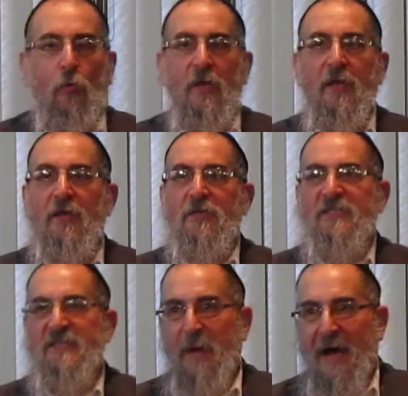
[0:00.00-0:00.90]
we
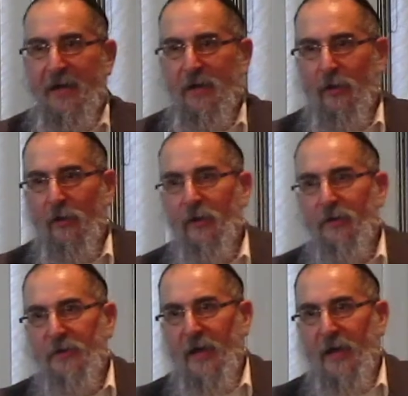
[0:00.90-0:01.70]
smile to